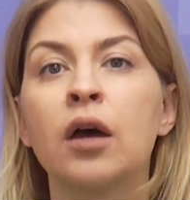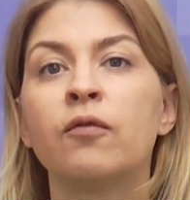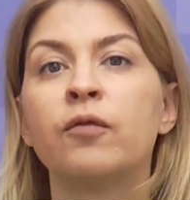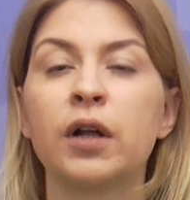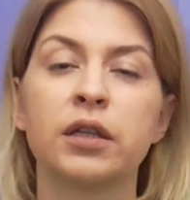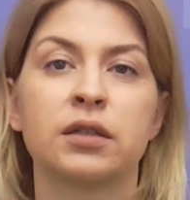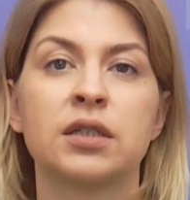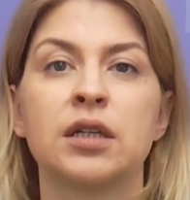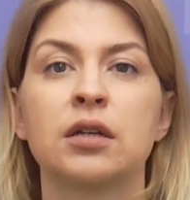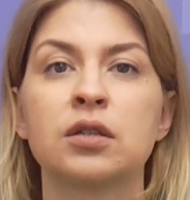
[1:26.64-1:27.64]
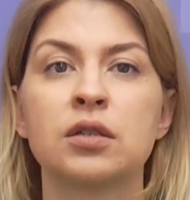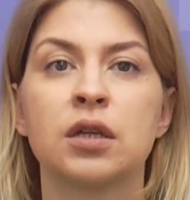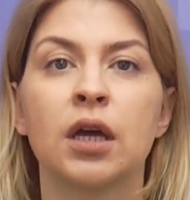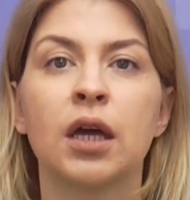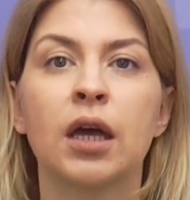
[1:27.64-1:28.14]

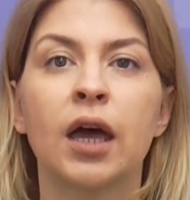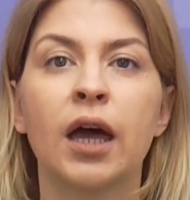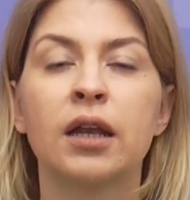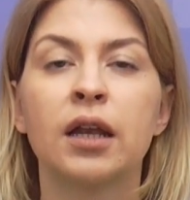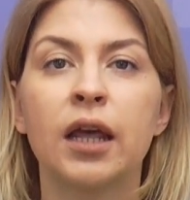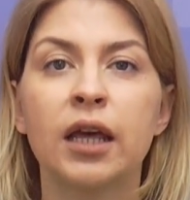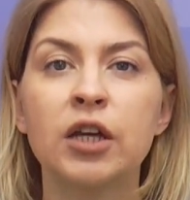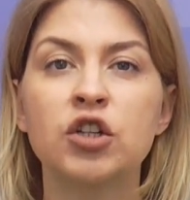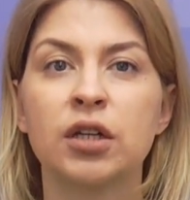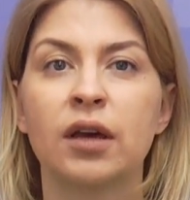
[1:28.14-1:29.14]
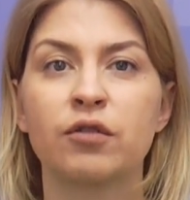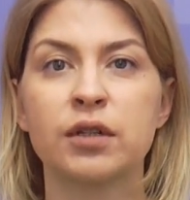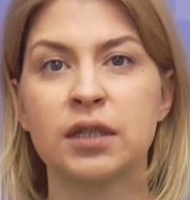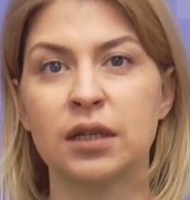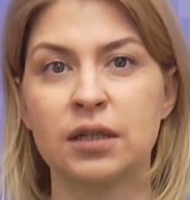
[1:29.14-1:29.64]
volunteers, and each and every
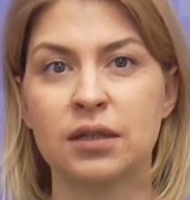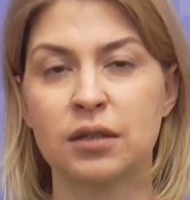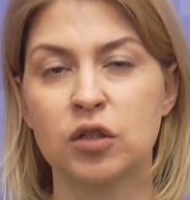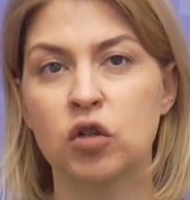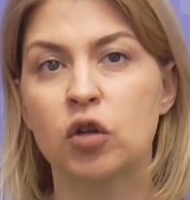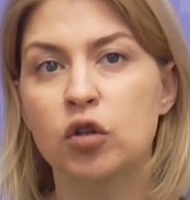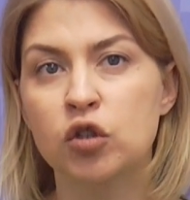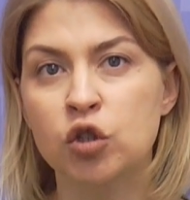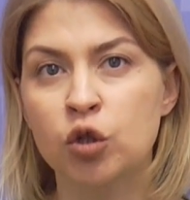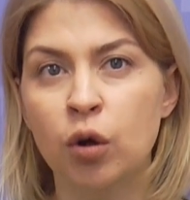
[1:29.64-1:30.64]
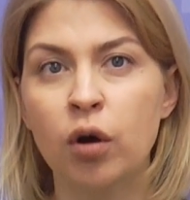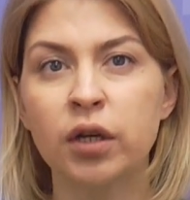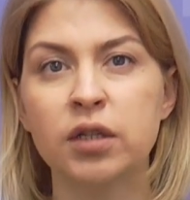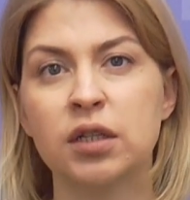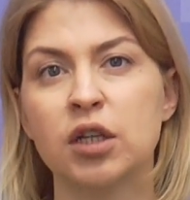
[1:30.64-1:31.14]
citizen. Strong
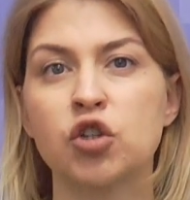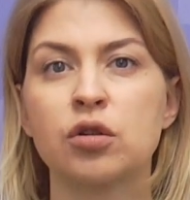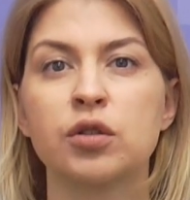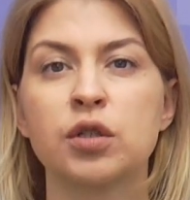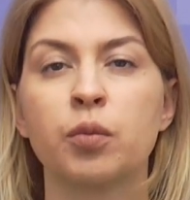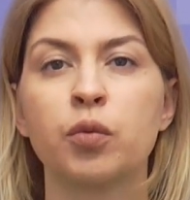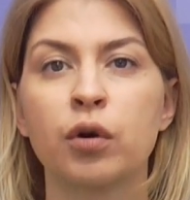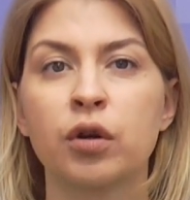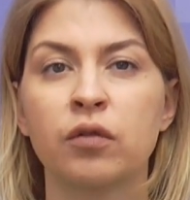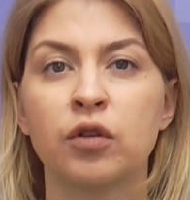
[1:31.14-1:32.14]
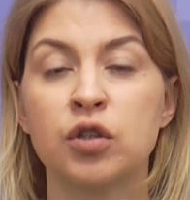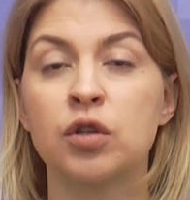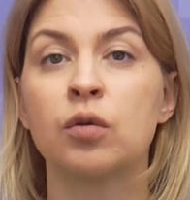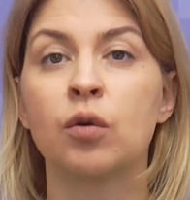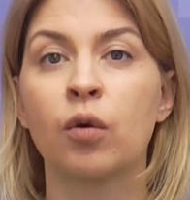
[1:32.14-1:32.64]
international support to
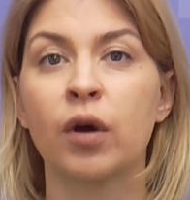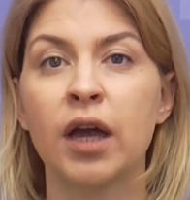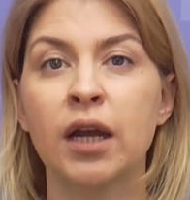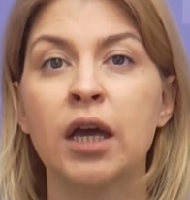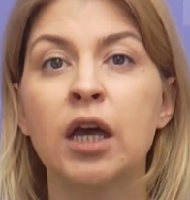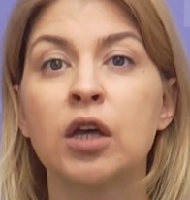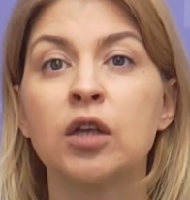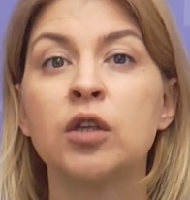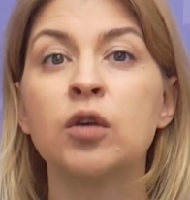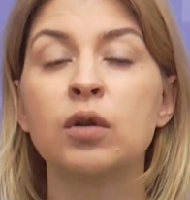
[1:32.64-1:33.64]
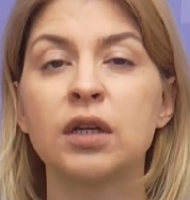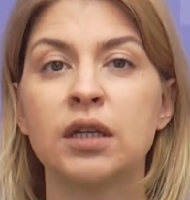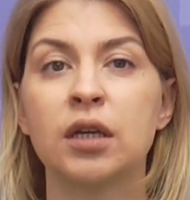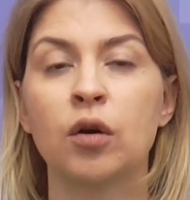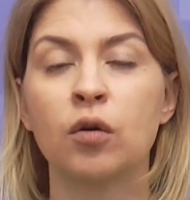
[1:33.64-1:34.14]
Ukraine,
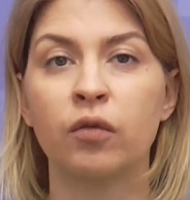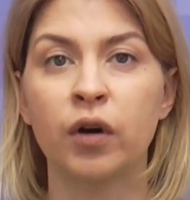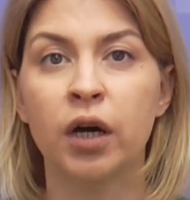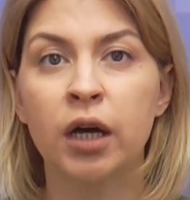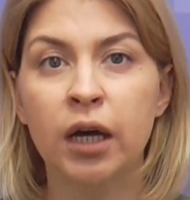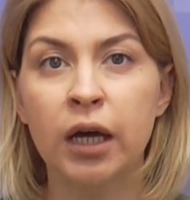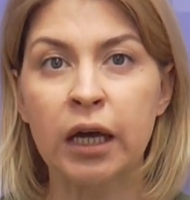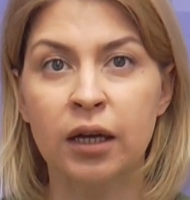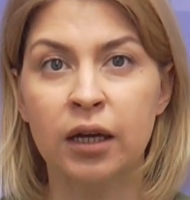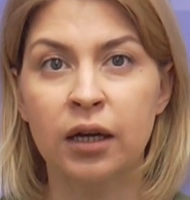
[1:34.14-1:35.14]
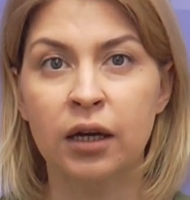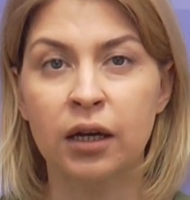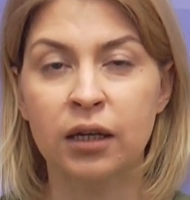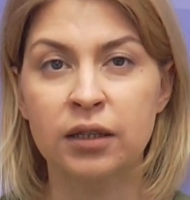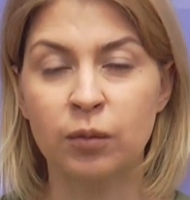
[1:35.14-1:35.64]
unity over
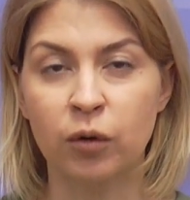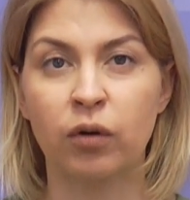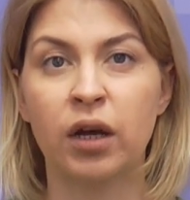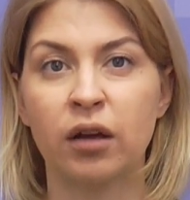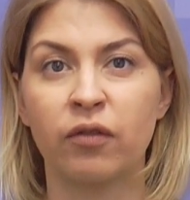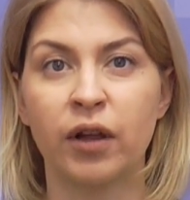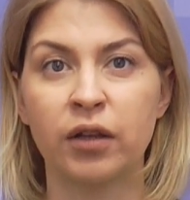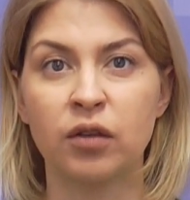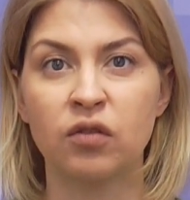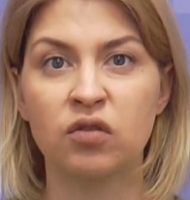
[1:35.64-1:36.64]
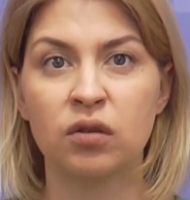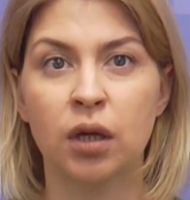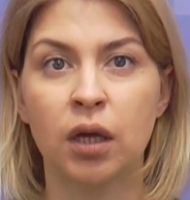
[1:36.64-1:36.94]
democratic values